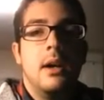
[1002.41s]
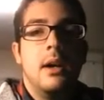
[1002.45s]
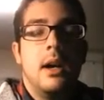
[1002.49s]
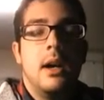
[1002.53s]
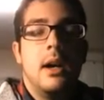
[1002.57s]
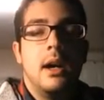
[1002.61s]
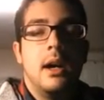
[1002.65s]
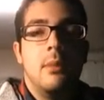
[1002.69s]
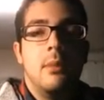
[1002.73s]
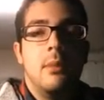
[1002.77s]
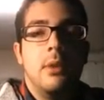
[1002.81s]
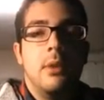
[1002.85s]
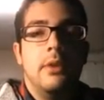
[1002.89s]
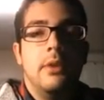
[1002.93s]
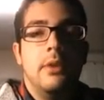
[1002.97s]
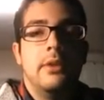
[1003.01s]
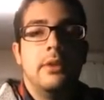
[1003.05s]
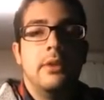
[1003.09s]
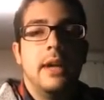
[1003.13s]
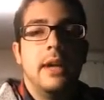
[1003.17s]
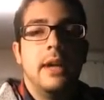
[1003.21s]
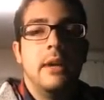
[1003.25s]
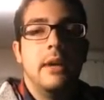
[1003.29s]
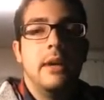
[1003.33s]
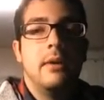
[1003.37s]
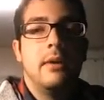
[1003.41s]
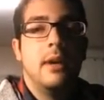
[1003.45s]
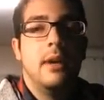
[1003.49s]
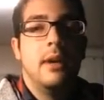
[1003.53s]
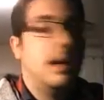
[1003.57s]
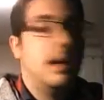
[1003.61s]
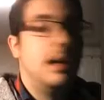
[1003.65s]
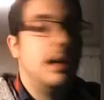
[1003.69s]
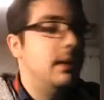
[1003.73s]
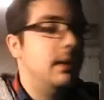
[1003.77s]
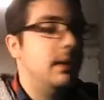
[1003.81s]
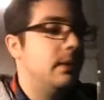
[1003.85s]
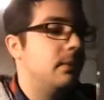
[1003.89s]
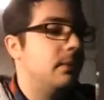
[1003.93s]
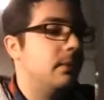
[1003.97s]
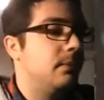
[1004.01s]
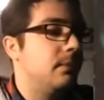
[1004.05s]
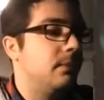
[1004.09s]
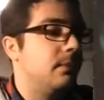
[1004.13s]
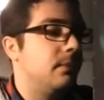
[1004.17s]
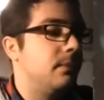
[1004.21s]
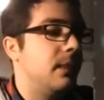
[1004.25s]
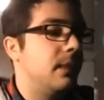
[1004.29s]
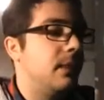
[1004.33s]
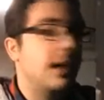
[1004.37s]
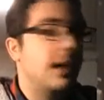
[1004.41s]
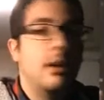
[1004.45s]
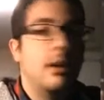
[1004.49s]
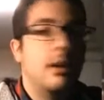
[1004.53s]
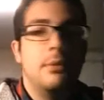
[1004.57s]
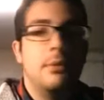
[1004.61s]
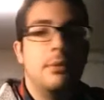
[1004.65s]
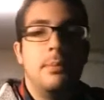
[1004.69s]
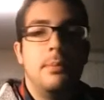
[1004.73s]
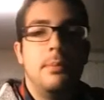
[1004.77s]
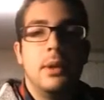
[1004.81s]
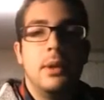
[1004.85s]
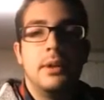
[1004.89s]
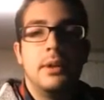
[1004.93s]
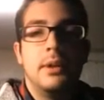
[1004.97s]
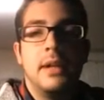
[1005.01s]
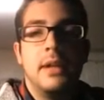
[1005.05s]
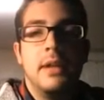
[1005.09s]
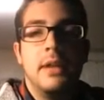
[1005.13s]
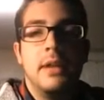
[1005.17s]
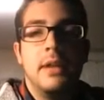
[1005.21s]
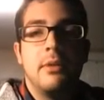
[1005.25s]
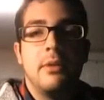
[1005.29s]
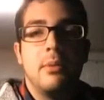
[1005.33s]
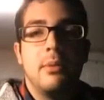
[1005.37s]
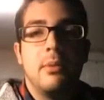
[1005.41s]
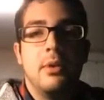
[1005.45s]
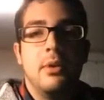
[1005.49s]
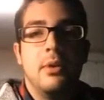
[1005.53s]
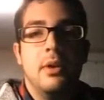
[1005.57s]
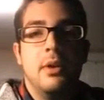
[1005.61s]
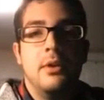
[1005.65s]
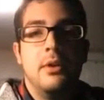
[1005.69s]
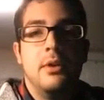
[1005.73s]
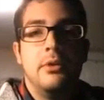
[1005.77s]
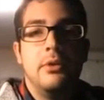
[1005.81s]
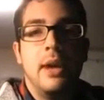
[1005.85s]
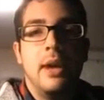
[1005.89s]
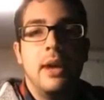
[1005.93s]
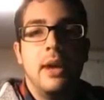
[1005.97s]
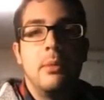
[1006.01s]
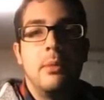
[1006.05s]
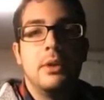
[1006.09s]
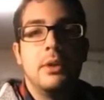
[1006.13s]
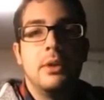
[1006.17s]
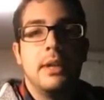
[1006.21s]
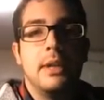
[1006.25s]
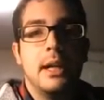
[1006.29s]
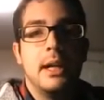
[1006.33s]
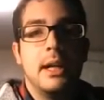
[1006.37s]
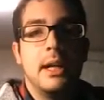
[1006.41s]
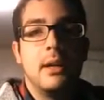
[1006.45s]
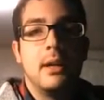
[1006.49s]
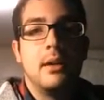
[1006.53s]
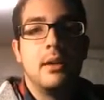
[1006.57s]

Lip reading: Personally, I don't plan on building an Aetherborn tribal deck.